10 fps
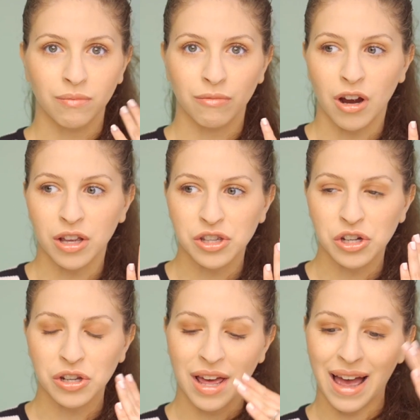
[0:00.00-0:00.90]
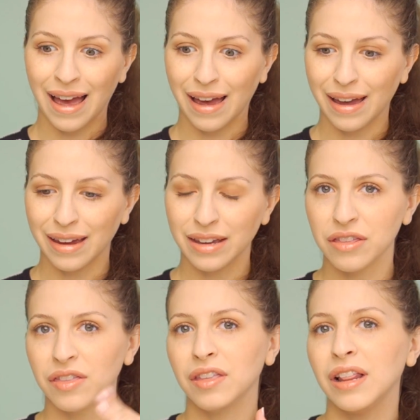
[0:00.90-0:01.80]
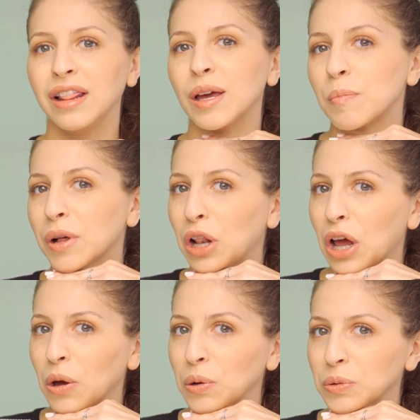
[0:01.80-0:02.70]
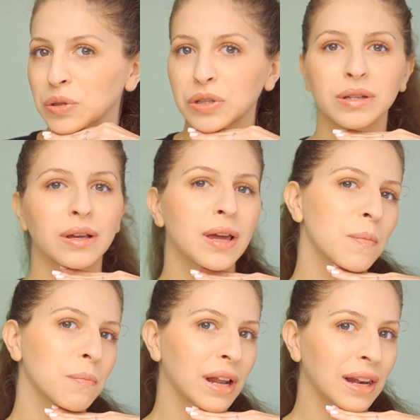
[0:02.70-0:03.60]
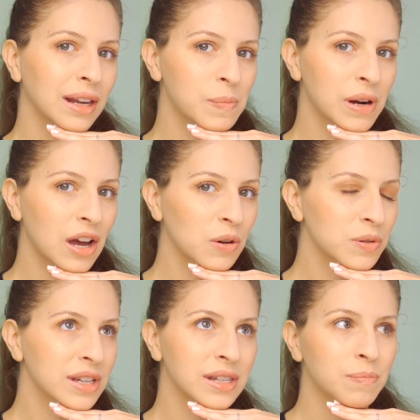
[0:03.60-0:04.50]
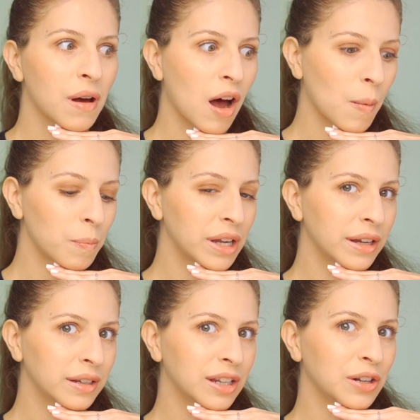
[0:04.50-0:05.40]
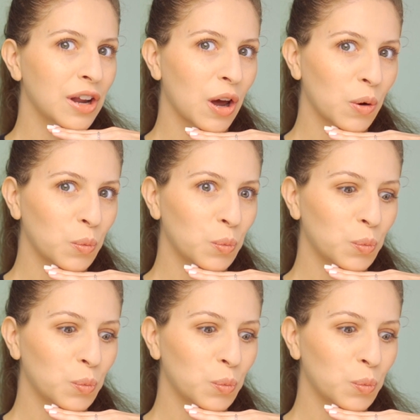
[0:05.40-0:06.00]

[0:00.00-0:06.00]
bronzer, the eye, the lip gloss. My lip gloss is popping.